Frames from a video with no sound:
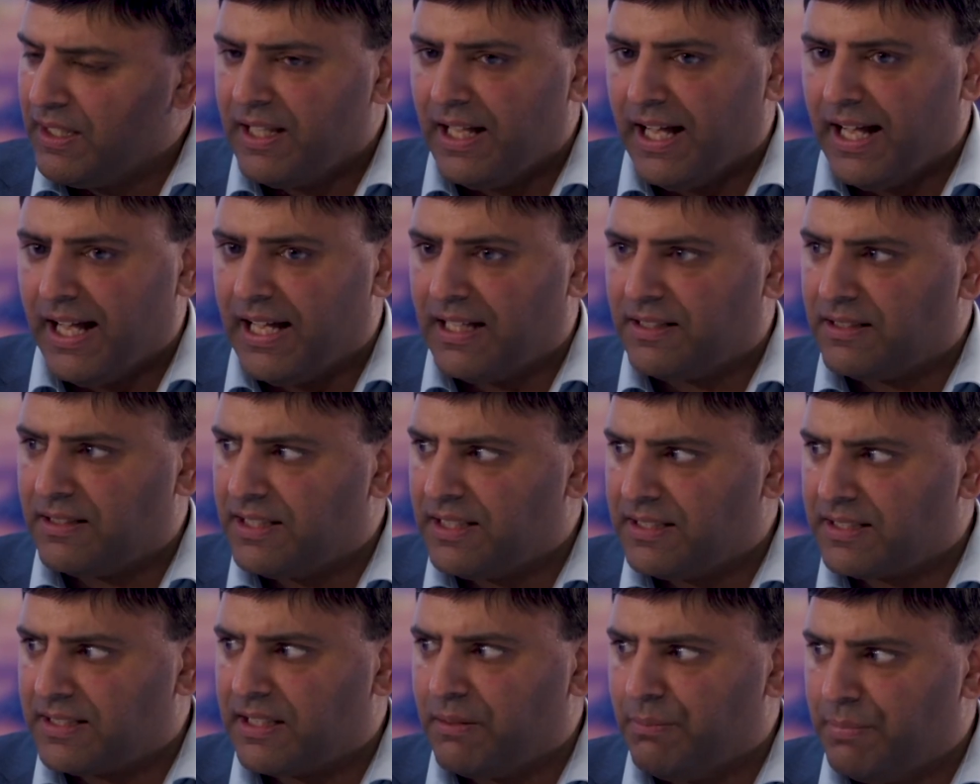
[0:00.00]
And
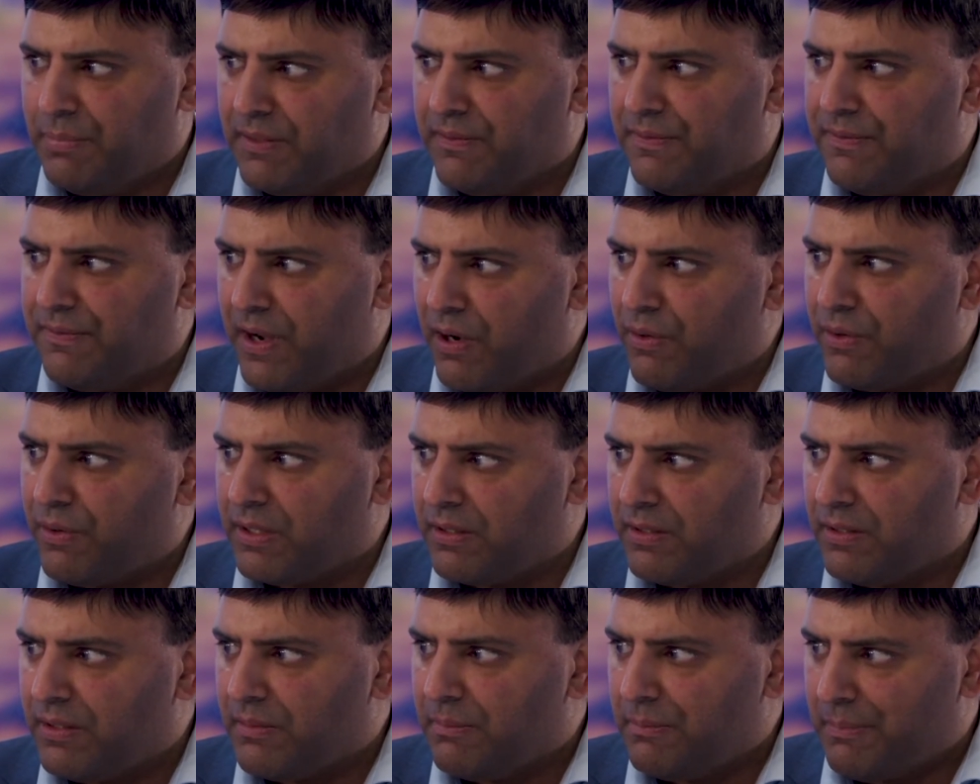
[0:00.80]
this can be
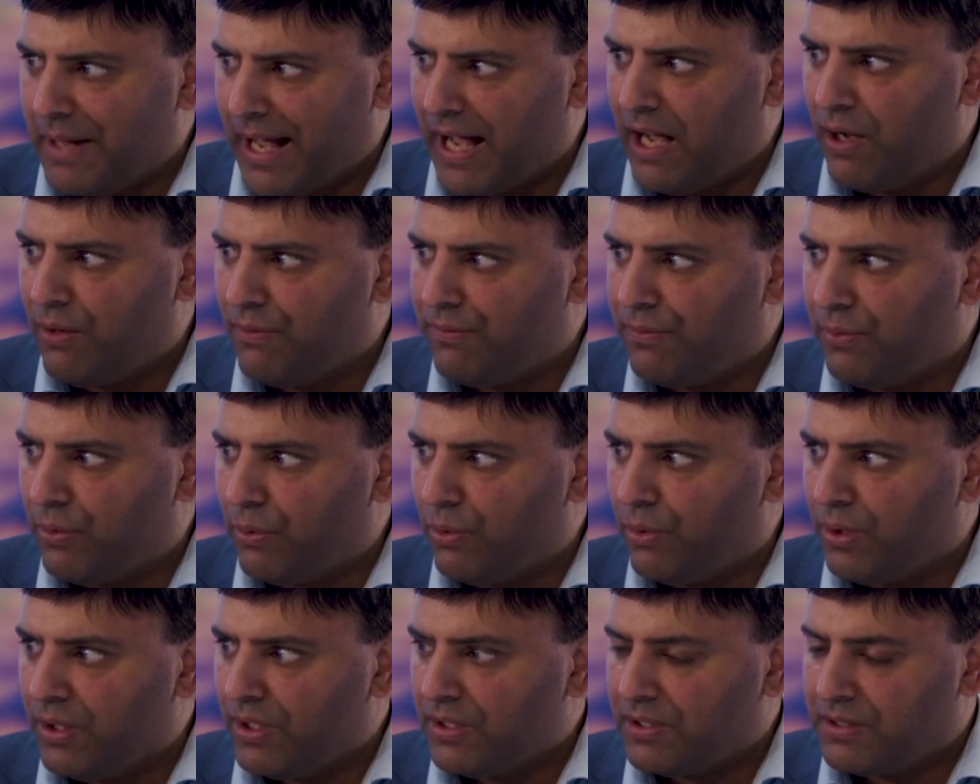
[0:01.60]
very
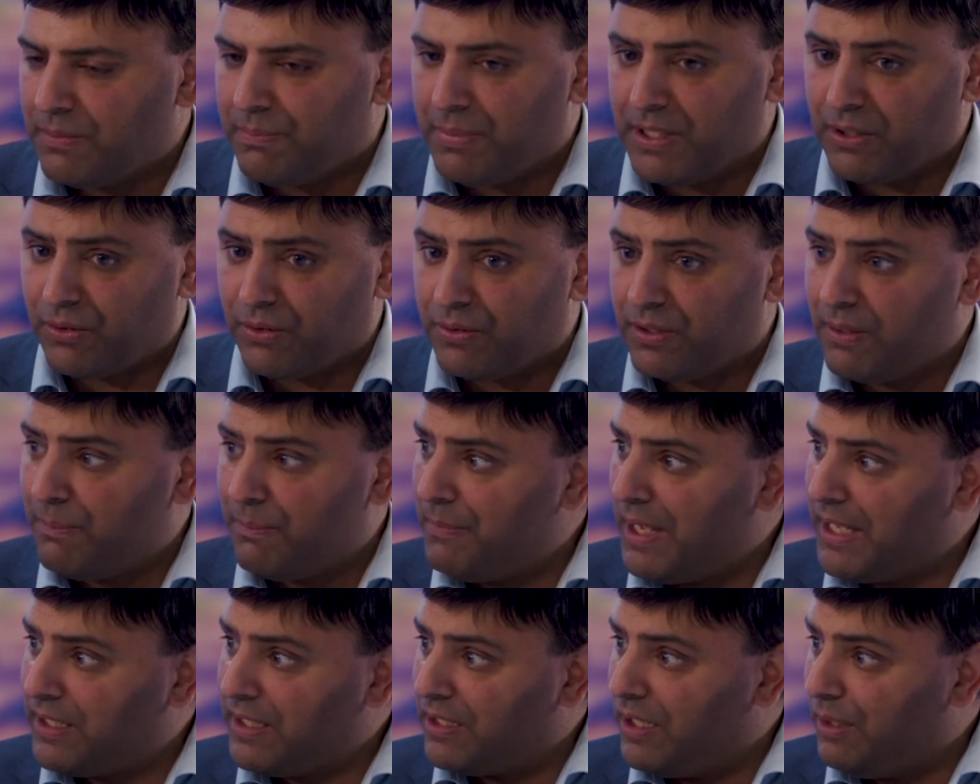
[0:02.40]
powerful depending on the
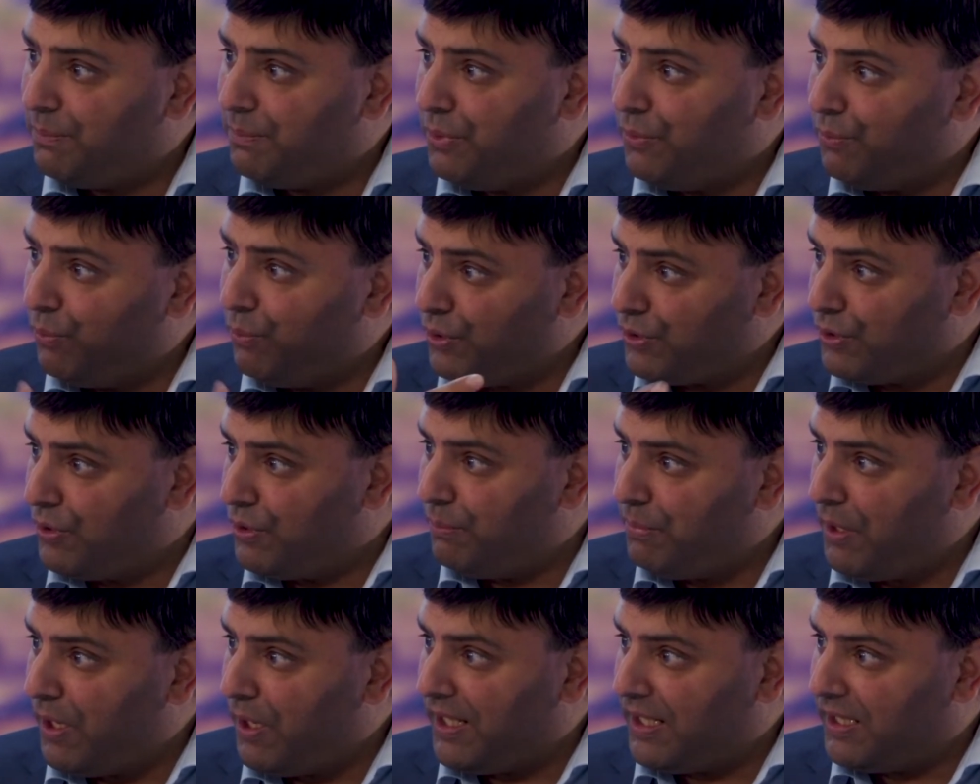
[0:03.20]
makeup of what you're
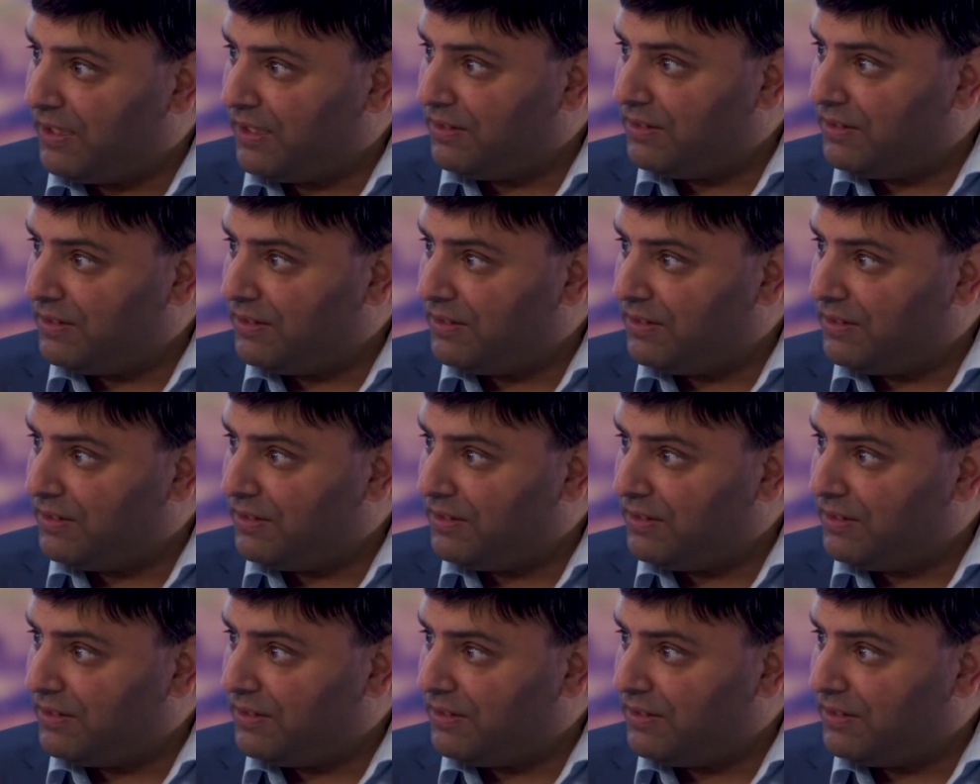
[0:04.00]
buying.